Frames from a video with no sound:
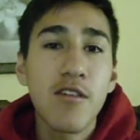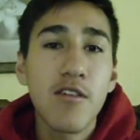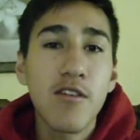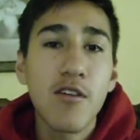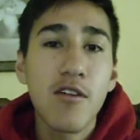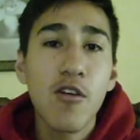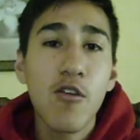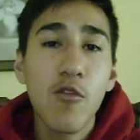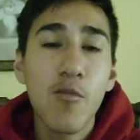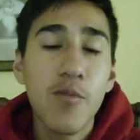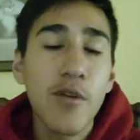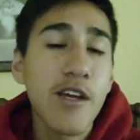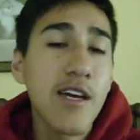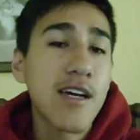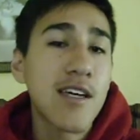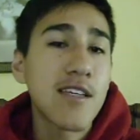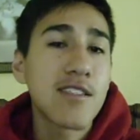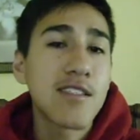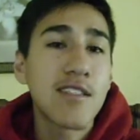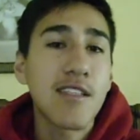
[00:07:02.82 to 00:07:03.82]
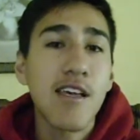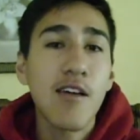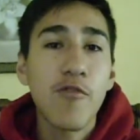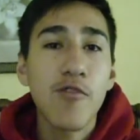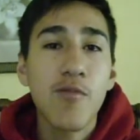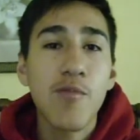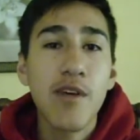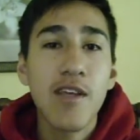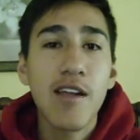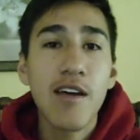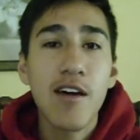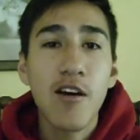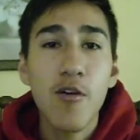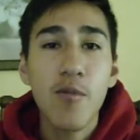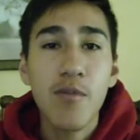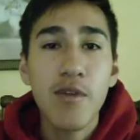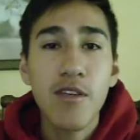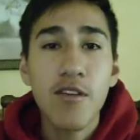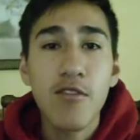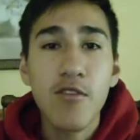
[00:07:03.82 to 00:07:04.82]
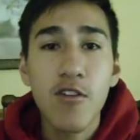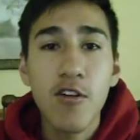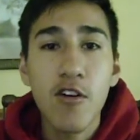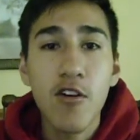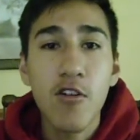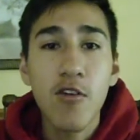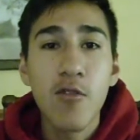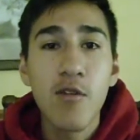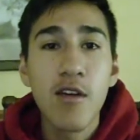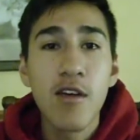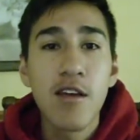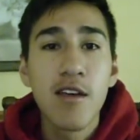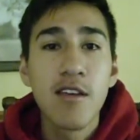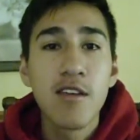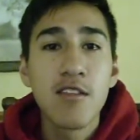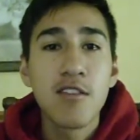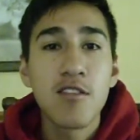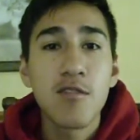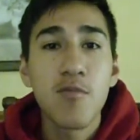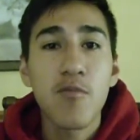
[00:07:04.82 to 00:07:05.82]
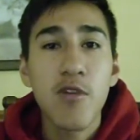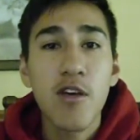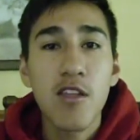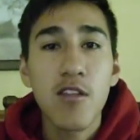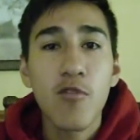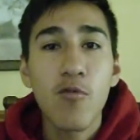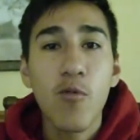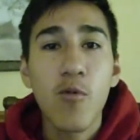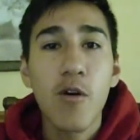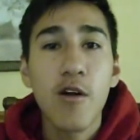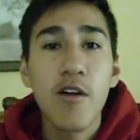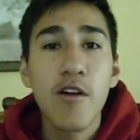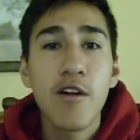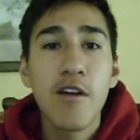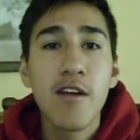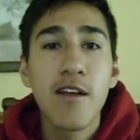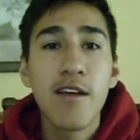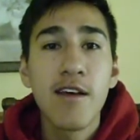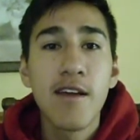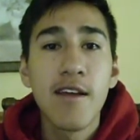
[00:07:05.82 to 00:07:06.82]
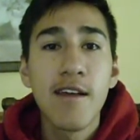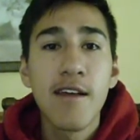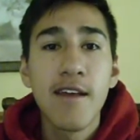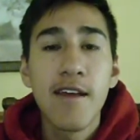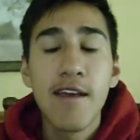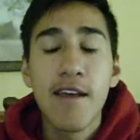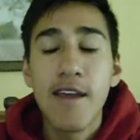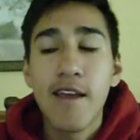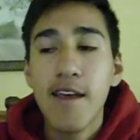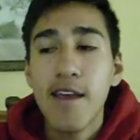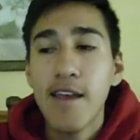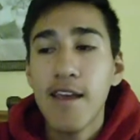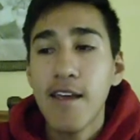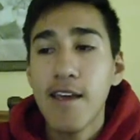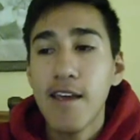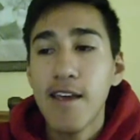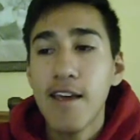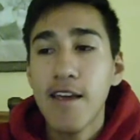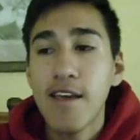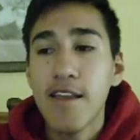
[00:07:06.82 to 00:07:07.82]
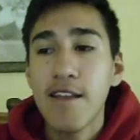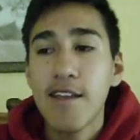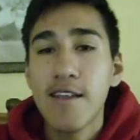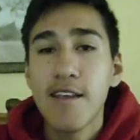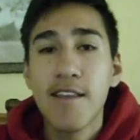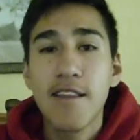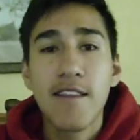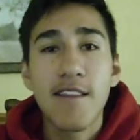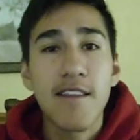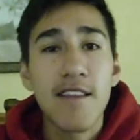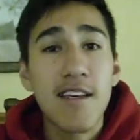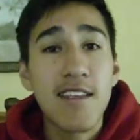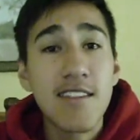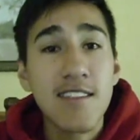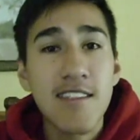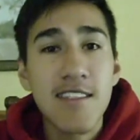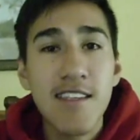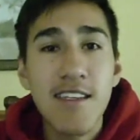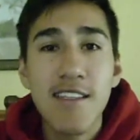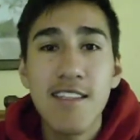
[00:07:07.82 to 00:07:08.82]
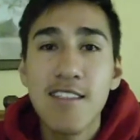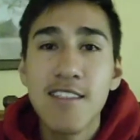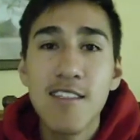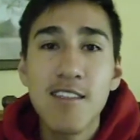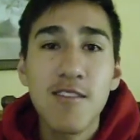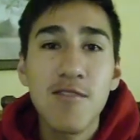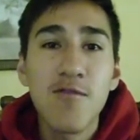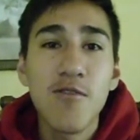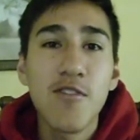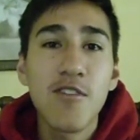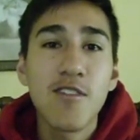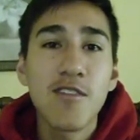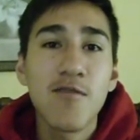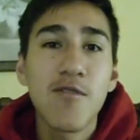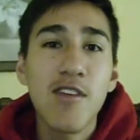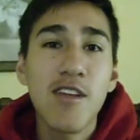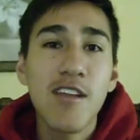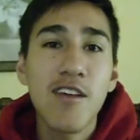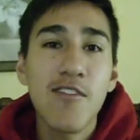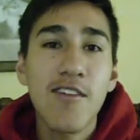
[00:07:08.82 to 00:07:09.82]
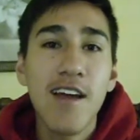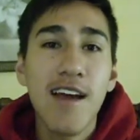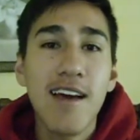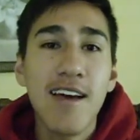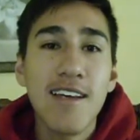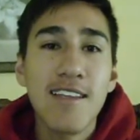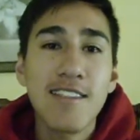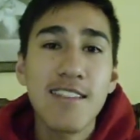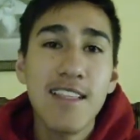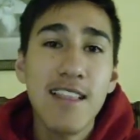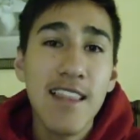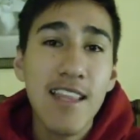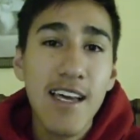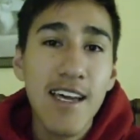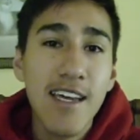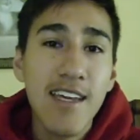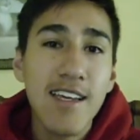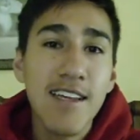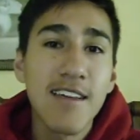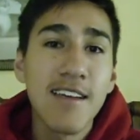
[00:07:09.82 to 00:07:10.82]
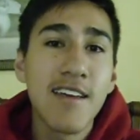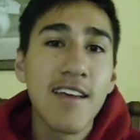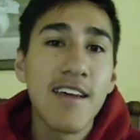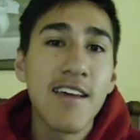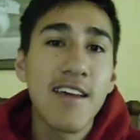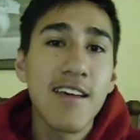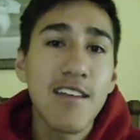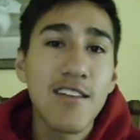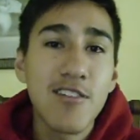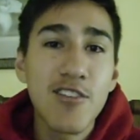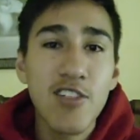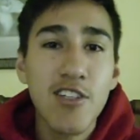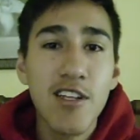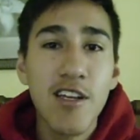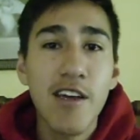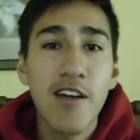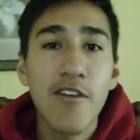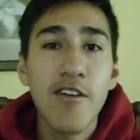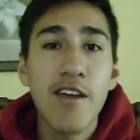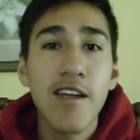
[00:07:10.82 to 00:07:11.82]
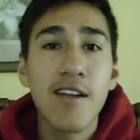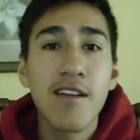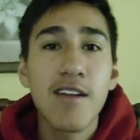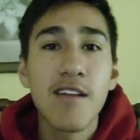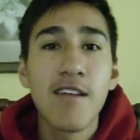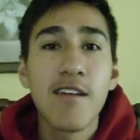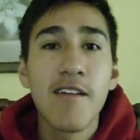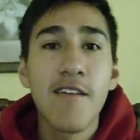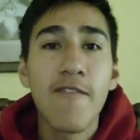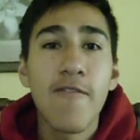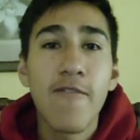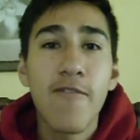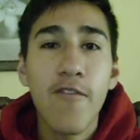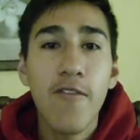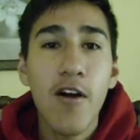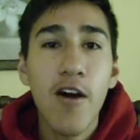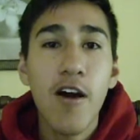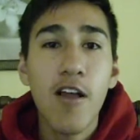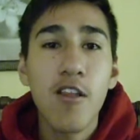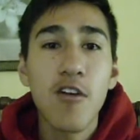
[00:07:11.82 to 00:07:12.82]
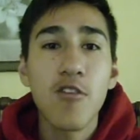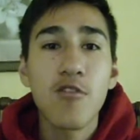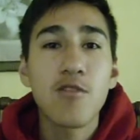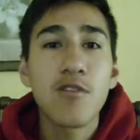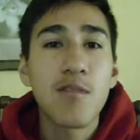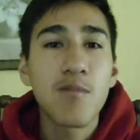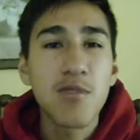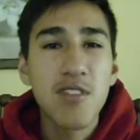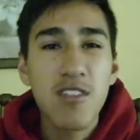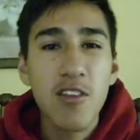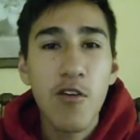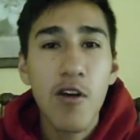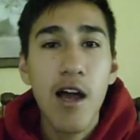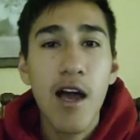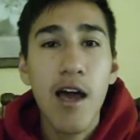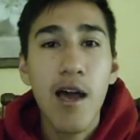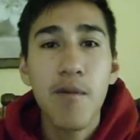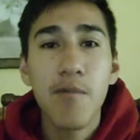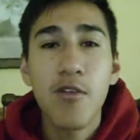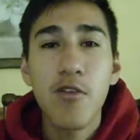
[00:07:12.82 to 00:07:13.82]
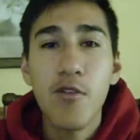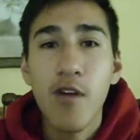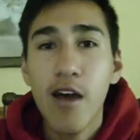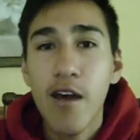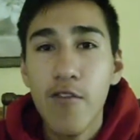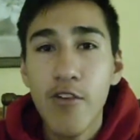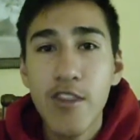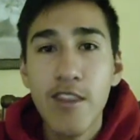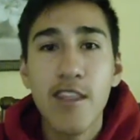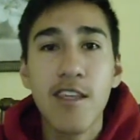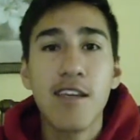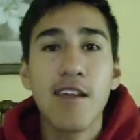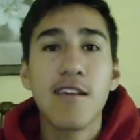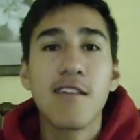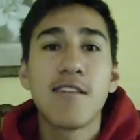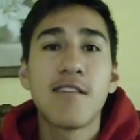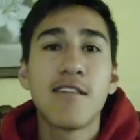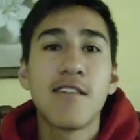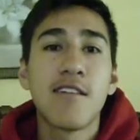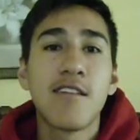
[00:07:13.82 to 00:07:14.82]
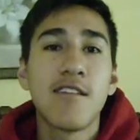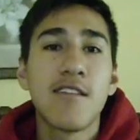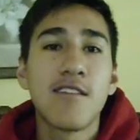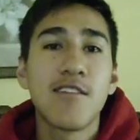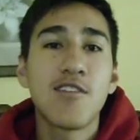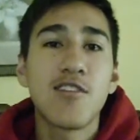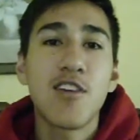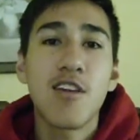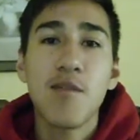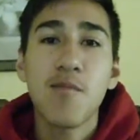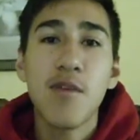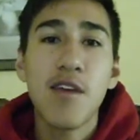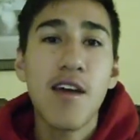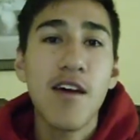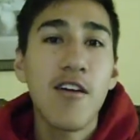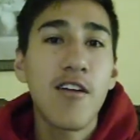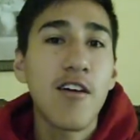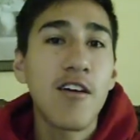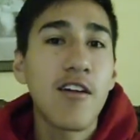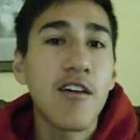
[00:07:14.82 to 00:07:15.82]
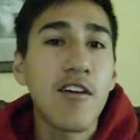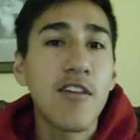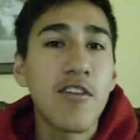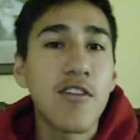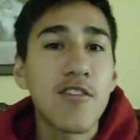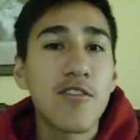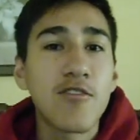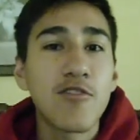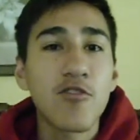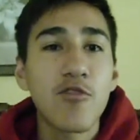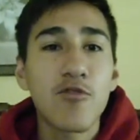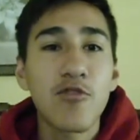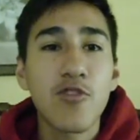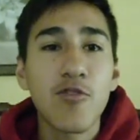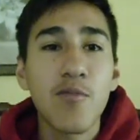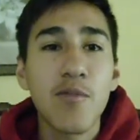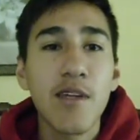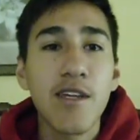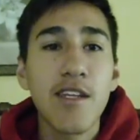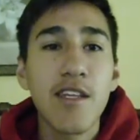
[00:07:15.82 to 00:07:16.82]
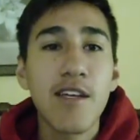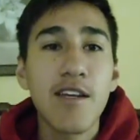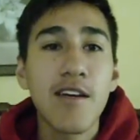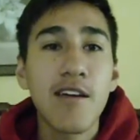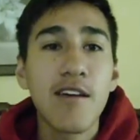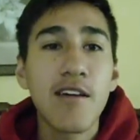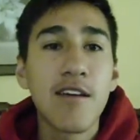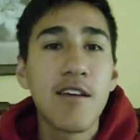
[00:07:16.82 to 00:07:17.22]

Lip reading: Hope you guys stay with me to help me grow, spread the word, and that's it. That's it for this video, guys. Like and share it. Follow, subscribe, do everything. Check me out on other social media.